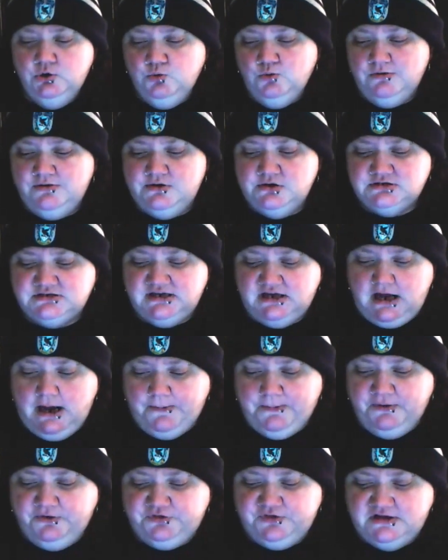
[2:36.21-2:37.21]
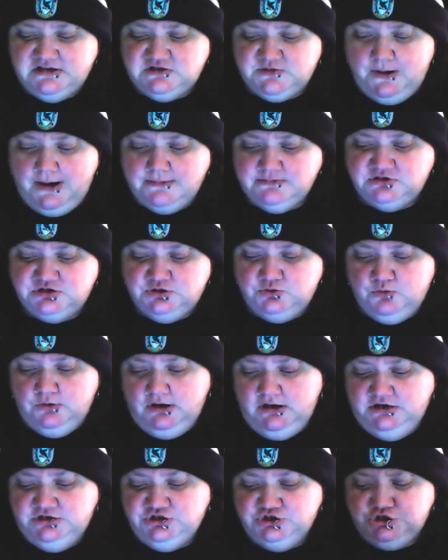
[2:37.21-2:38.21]
well, there's a couple of things. I'm just
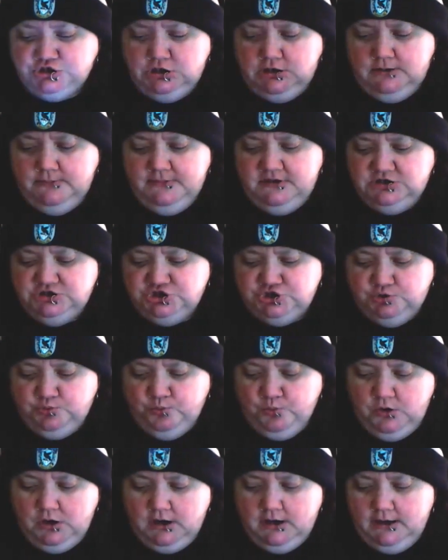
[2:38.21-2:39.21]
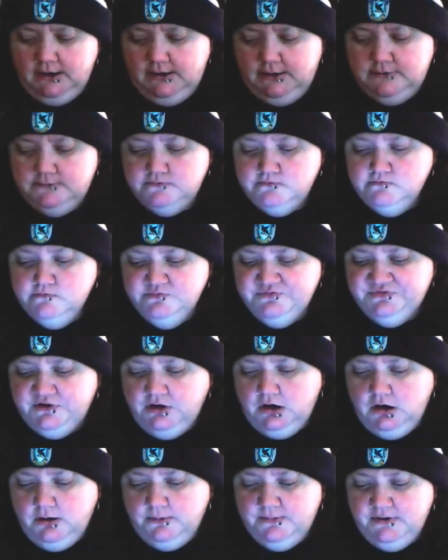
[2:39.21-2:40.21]
really just going to mention one,
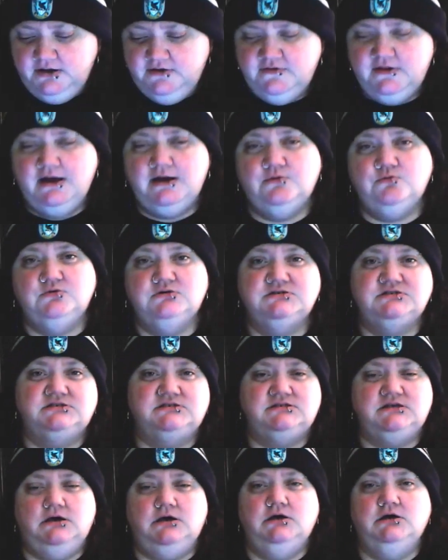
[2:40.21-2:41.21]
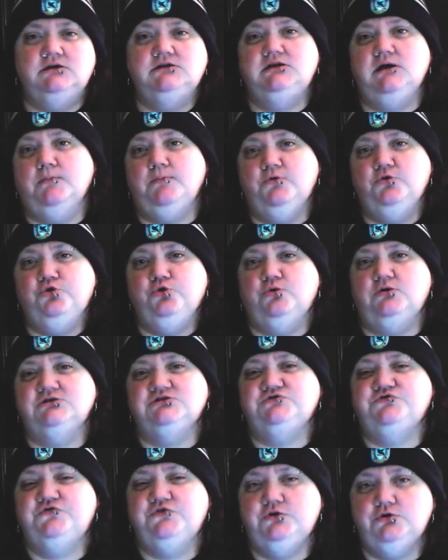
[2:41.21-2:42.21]
um, and that was uh,
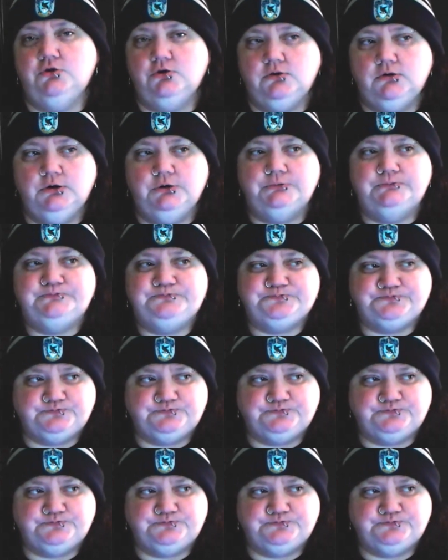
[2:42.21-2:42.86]
Dumbledore's funeral.